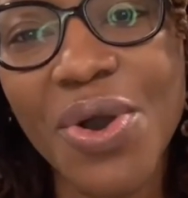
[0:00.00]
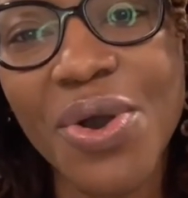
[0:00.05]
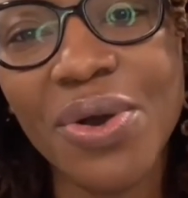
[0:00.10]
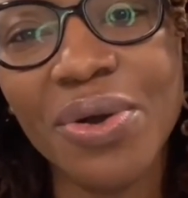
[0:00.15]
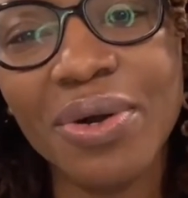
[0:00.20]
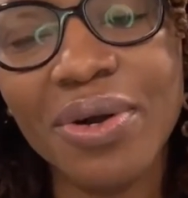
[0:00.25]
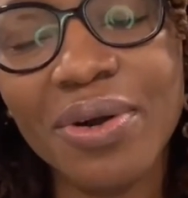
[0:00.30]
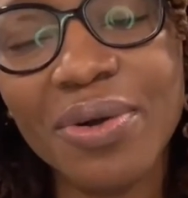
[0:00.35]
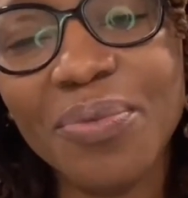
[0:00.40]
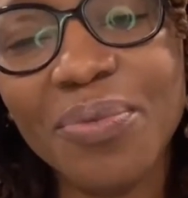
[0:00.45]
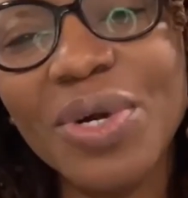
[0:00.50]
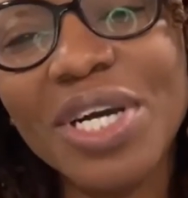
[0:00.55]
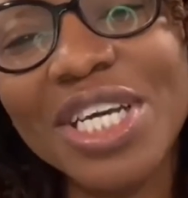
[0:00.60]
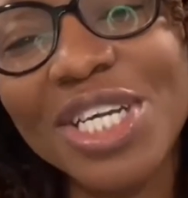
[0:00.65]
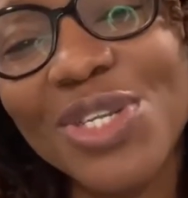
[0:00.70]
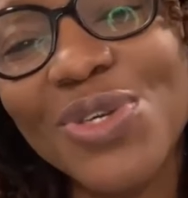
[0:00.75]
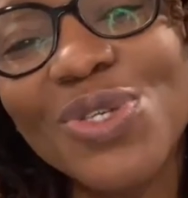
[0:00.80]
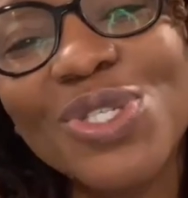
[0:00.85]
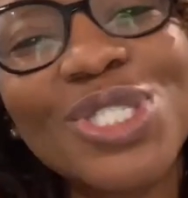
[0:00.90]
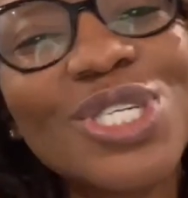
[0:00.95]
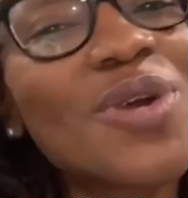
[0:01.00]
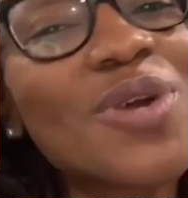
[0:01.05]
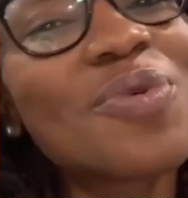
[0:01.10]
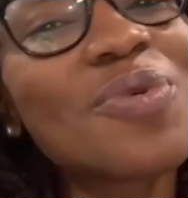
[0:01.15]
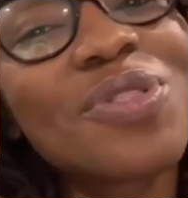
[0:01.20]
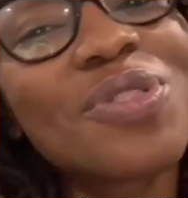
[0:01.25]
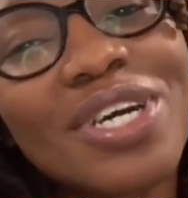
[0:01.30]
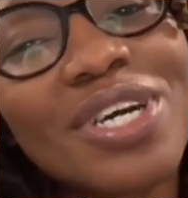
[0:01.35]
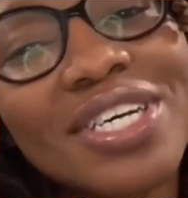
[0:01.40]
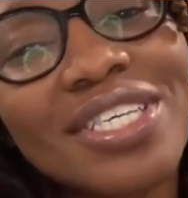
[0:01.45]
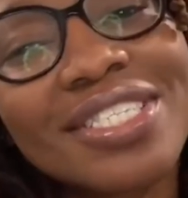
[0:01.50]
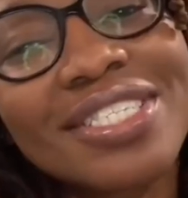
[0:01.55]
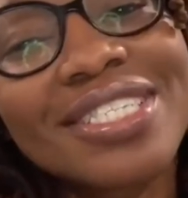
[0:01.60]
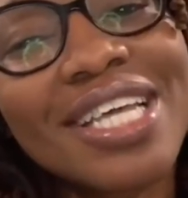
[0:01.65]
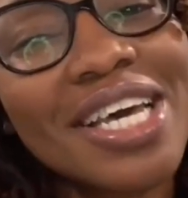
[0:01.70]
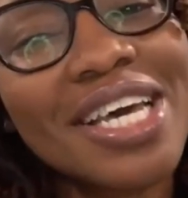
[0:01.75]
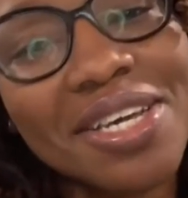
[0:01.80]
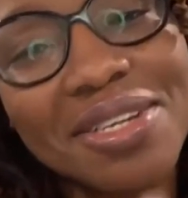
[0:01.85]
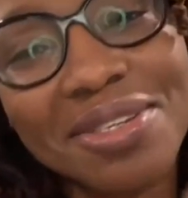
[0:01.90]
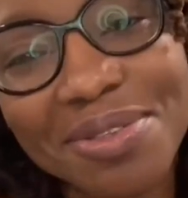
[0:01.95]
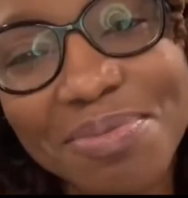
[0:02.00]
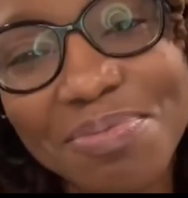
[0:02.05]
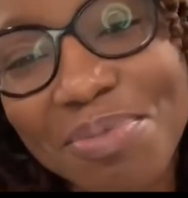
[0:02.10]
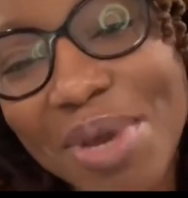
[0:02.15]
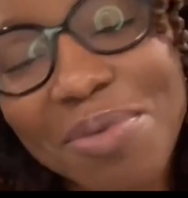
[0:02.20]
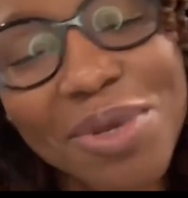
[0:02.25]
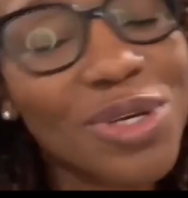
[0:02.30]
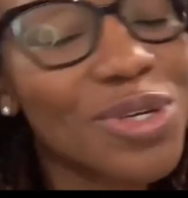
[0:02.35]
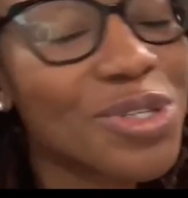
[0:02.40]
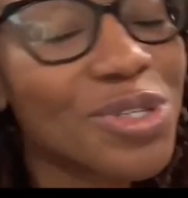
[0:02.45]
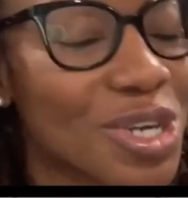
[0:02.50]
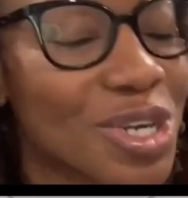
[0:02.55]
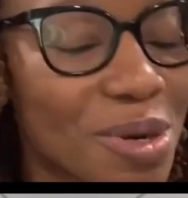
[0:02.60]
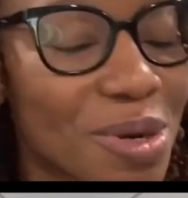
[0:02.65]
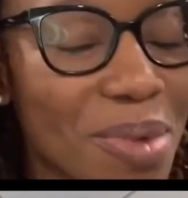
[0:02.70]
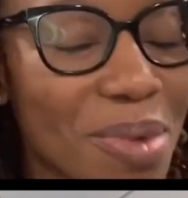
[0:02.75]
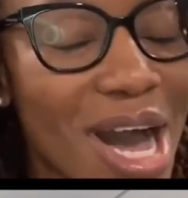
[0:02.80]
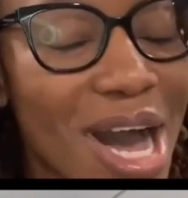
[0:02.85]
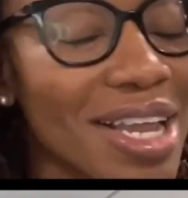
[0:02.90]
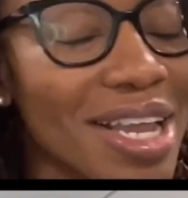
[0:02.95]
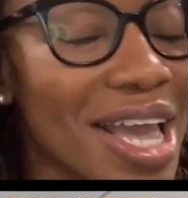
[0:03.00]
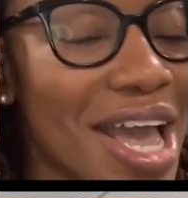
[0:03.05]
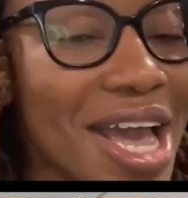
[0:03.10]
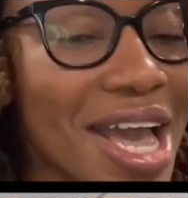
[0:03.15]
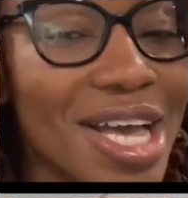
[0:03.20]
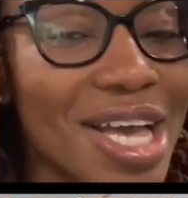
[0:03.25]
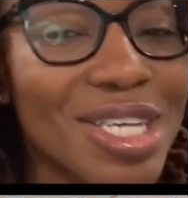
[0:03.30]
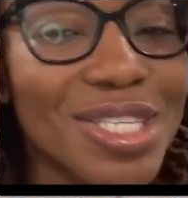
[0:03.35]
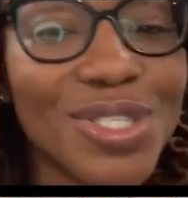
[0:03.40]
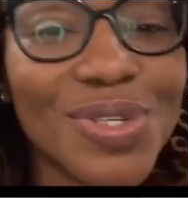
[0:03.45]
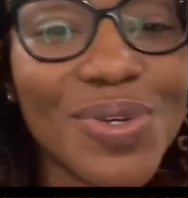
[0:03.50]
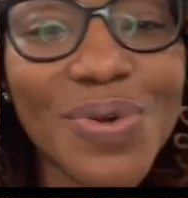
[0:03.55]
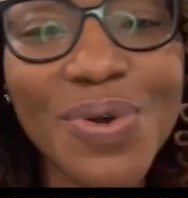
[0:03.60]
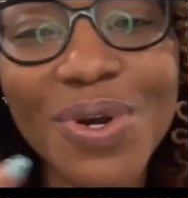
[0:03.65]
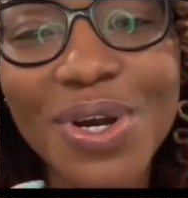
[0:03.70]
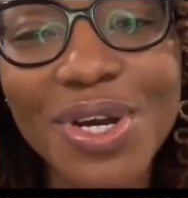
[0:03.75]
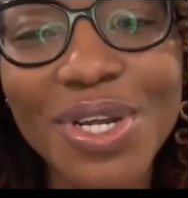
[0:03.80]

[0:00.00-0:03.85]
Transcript: what can you share with us that maybe you'll share in a podcast, or,